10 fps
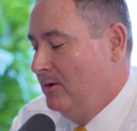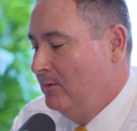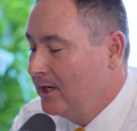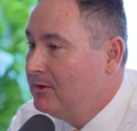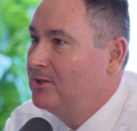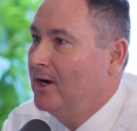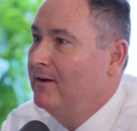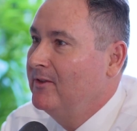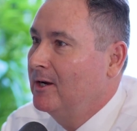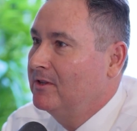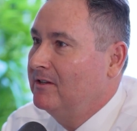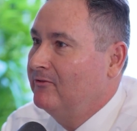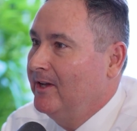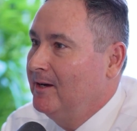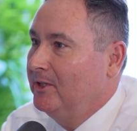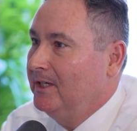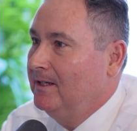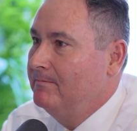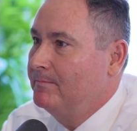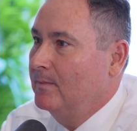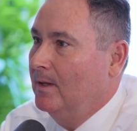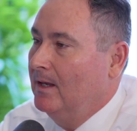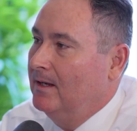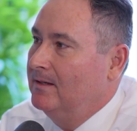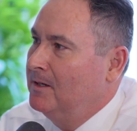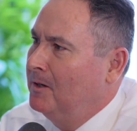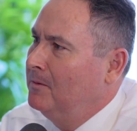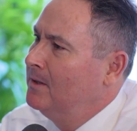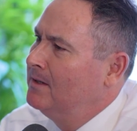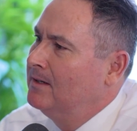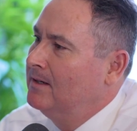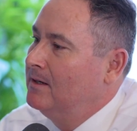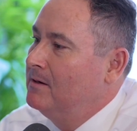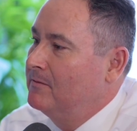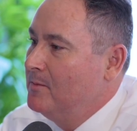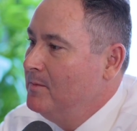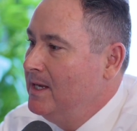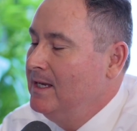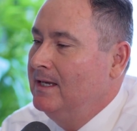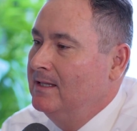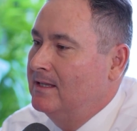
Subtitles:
Rick would drive there with the family, and for me,